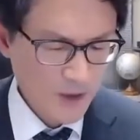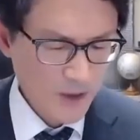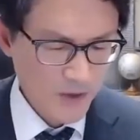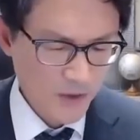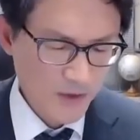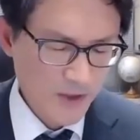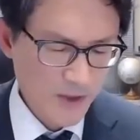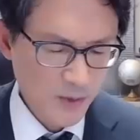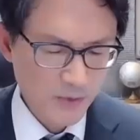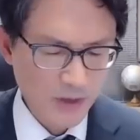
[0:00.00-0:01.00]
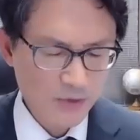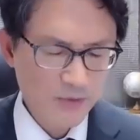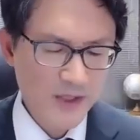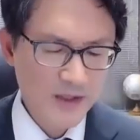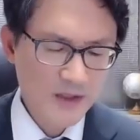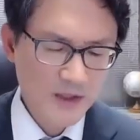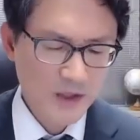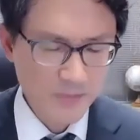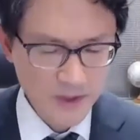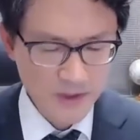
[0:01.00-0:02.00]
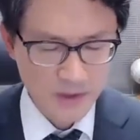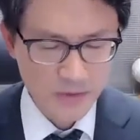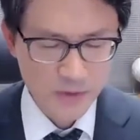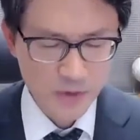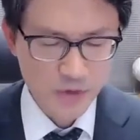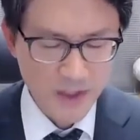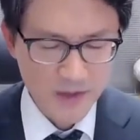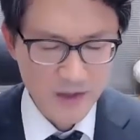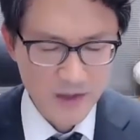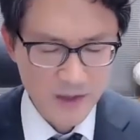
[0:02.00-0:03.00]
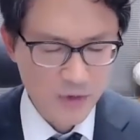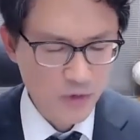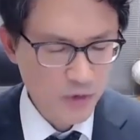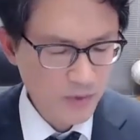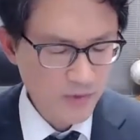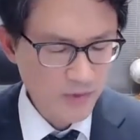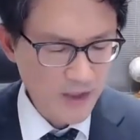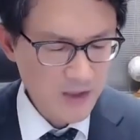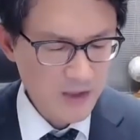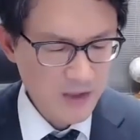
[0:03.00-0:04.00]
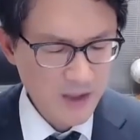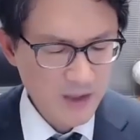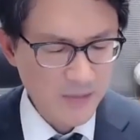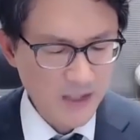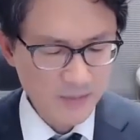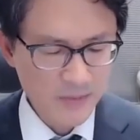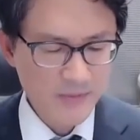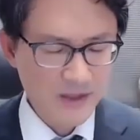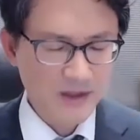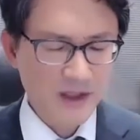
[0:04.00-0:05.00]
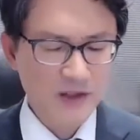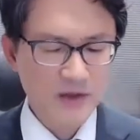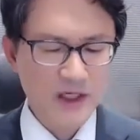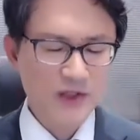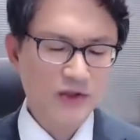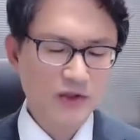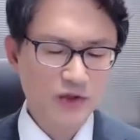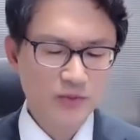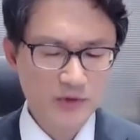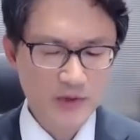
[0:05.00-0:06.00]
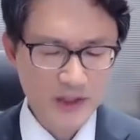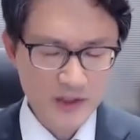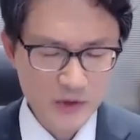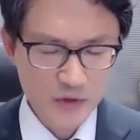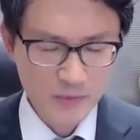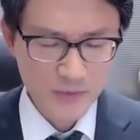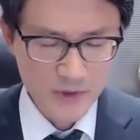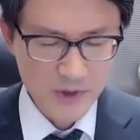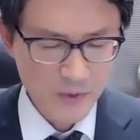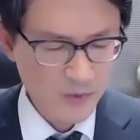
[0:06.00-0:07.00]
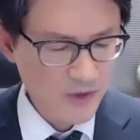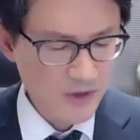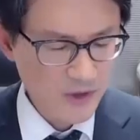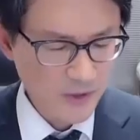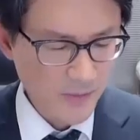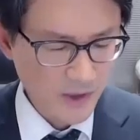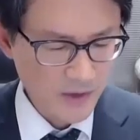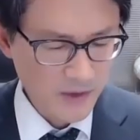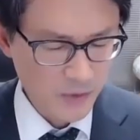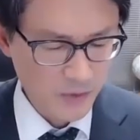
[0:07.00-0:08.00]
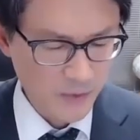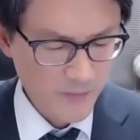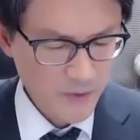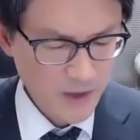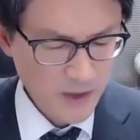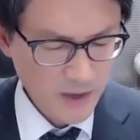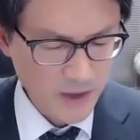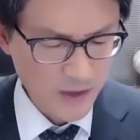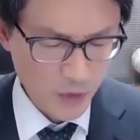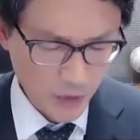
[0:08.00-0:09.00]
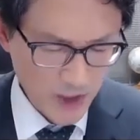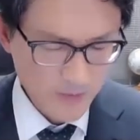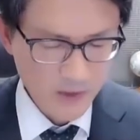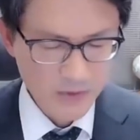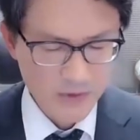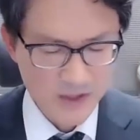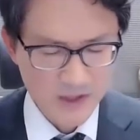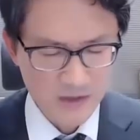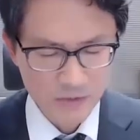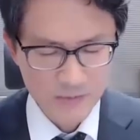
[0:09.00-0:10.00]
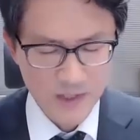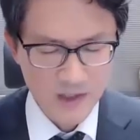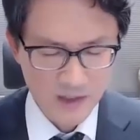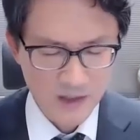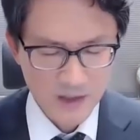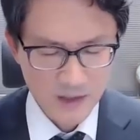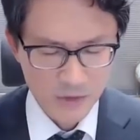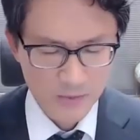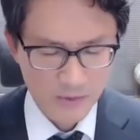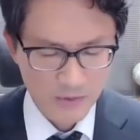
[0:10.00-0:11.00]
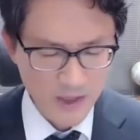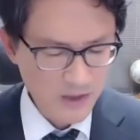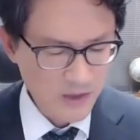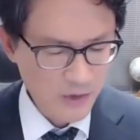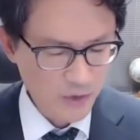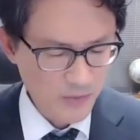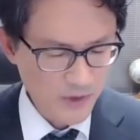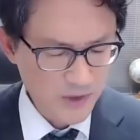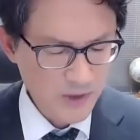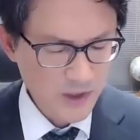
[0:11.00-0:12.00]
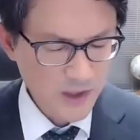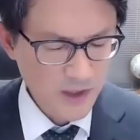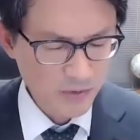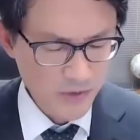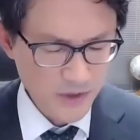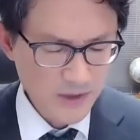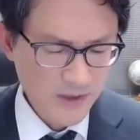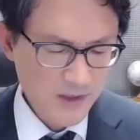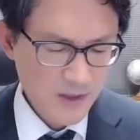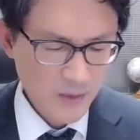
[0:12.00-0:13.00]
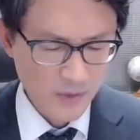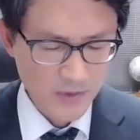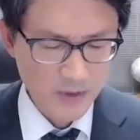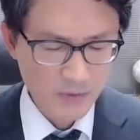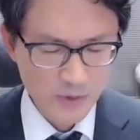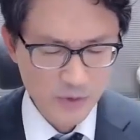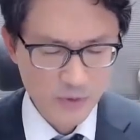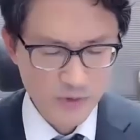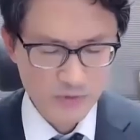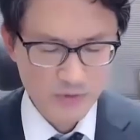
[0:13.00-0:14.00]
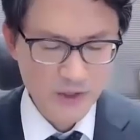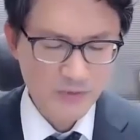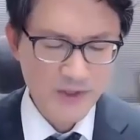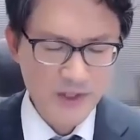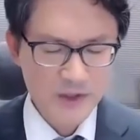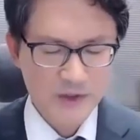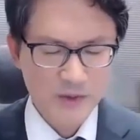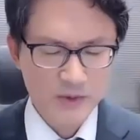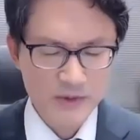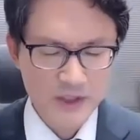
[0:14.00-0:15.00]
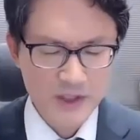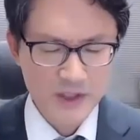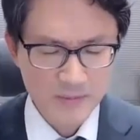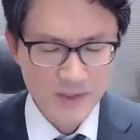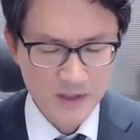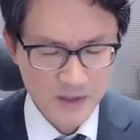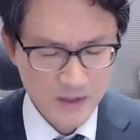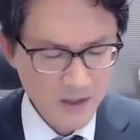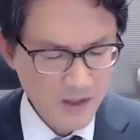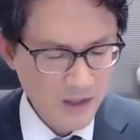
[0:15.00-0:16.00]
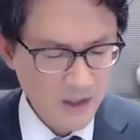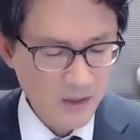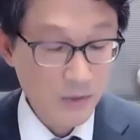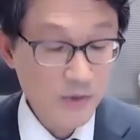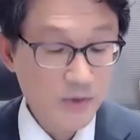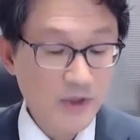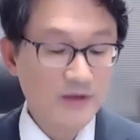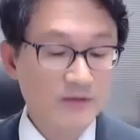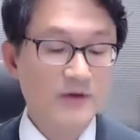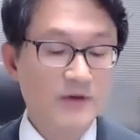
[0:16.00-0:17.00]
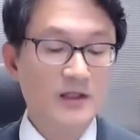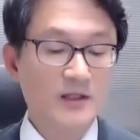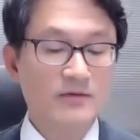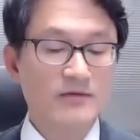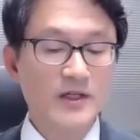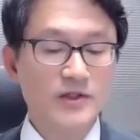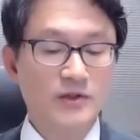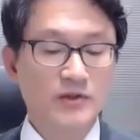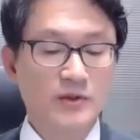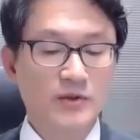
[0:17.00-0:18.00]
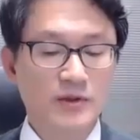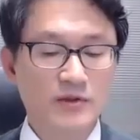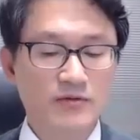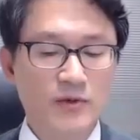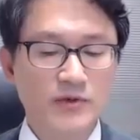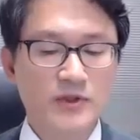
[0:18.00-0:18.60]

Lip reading: Thirdly, Korea remains committed to strengthening its human rights by implementing international human rights instruments, which it is a party to, and striving to exceed the remaining human rights instruments. Recently, Korea withdrew its reservation on CRPD and also ratified the Convention on the Enforced